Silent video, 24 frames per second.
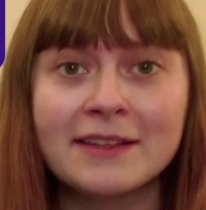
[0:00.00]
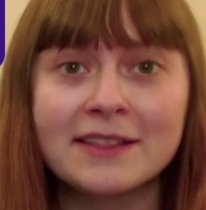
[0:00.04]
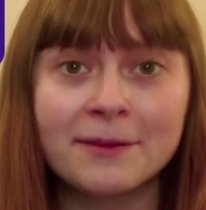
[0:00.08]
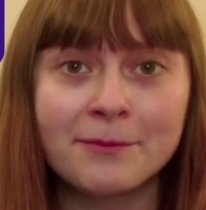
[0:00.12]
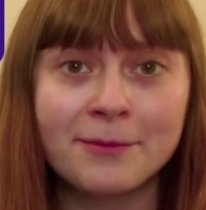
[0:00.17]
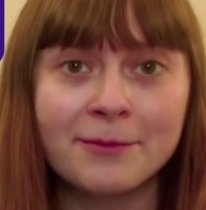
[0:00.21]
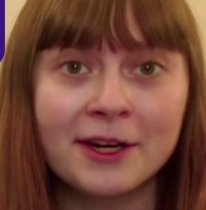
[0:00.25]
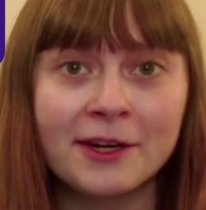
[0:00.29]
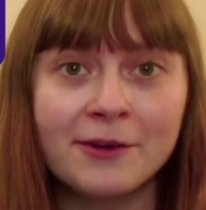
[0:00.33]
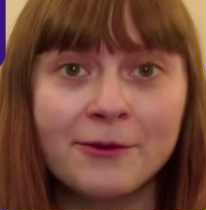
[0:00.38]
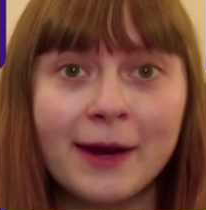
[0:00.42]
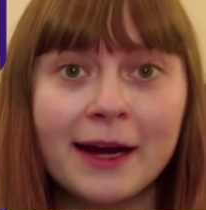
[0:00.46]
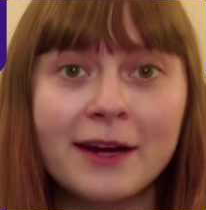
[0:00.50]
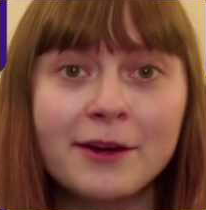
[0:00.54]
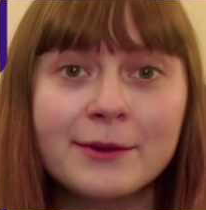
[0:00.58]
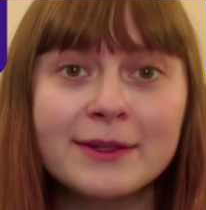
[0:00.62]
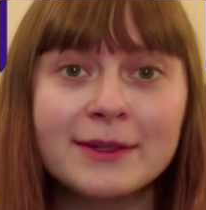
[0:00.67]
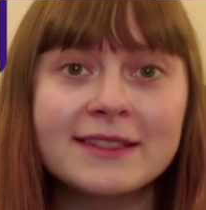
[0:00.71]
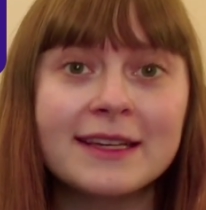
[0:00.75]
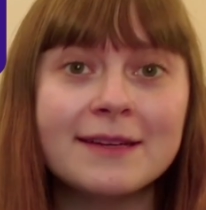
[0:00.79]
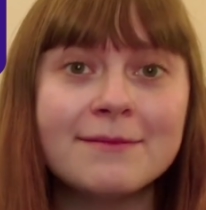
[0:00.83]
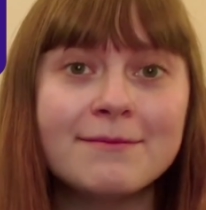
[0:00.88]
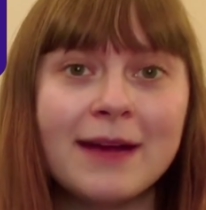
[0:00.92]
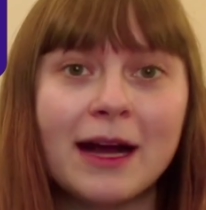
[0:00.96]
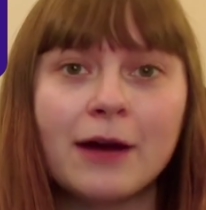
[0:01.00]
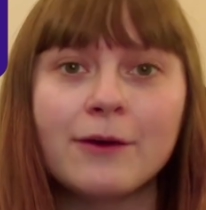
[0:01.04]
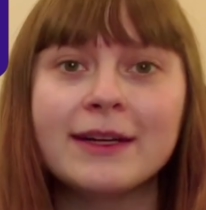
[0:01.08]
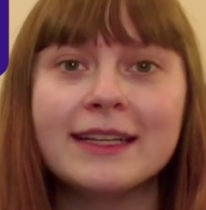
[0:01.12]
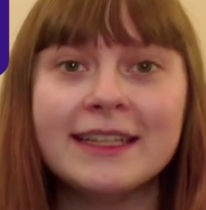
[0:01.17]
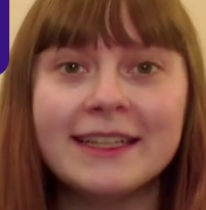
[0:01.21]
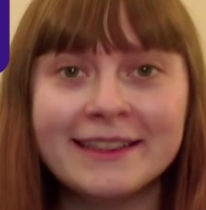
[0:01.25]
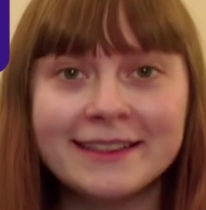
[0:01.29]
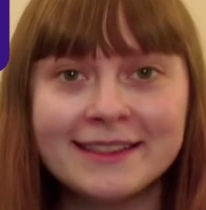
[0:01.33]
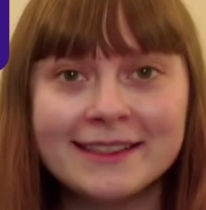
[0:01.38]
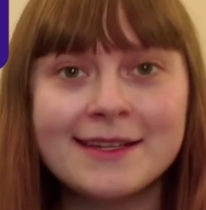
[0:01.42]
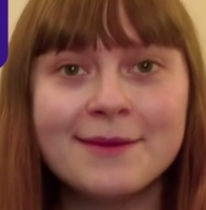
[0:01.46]
a prerequisite, Maui
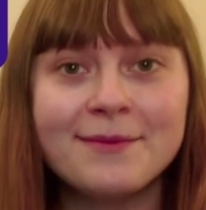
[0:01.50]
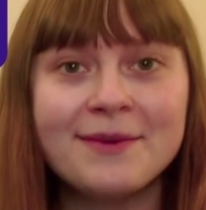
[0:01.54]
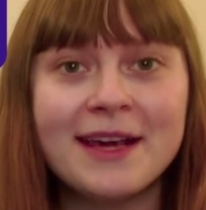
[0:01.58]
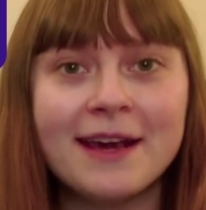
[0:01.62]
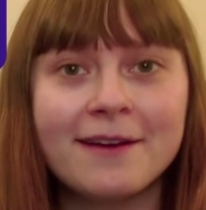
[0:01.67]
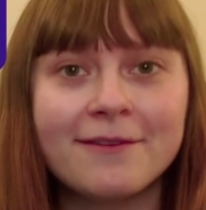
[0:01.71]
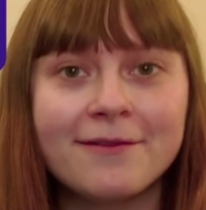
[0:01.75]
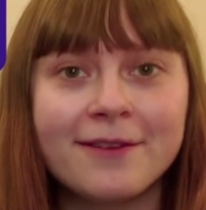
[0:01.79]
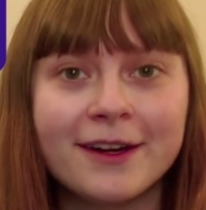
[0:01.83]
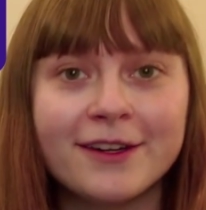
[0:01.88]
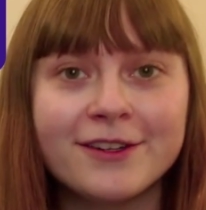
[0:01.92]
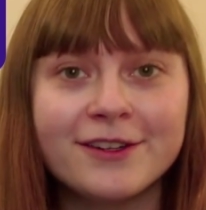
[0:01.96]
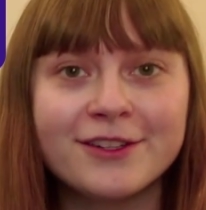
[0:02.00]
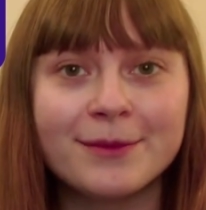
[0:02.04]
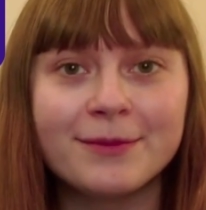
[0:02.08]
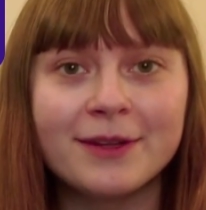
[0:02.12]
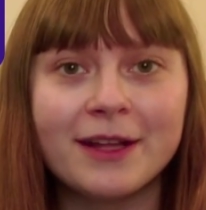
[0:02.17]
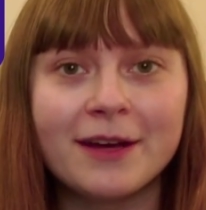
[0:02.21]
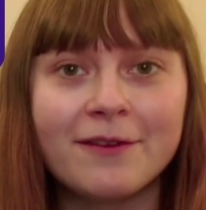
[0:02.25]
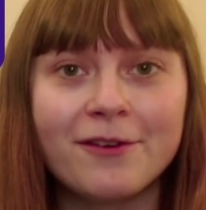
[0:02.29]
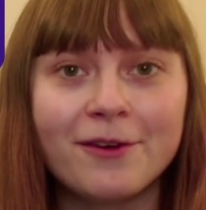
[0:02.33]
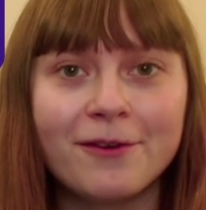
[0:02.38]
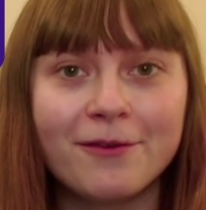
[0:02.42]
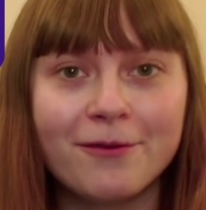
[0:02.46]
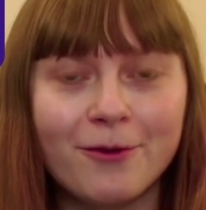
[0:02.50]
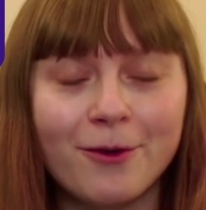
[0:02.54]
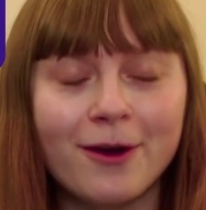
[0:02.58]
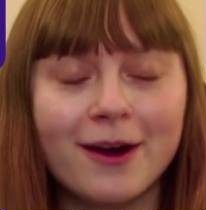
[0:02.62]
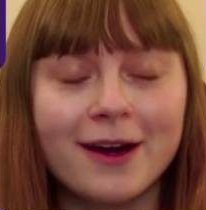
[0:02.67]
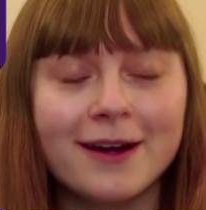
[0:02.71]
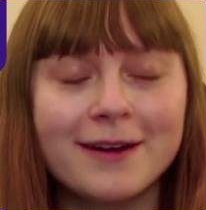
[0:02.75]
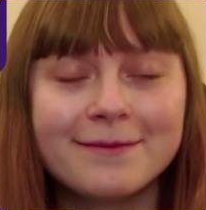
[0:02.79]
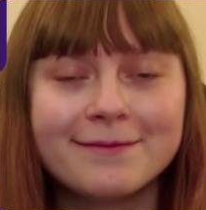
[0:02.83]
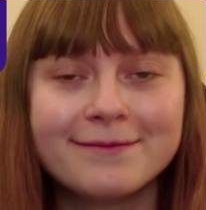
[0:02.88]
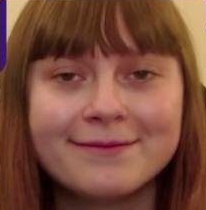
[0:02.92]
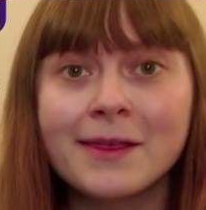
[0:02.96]
needs to be at friendship level
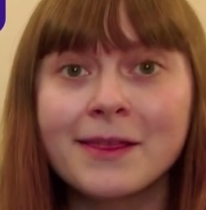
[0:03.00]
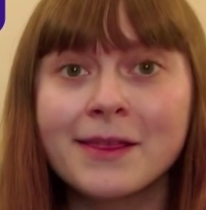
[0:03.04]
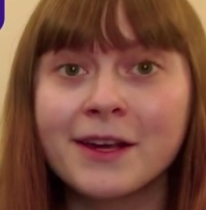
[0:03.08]
4.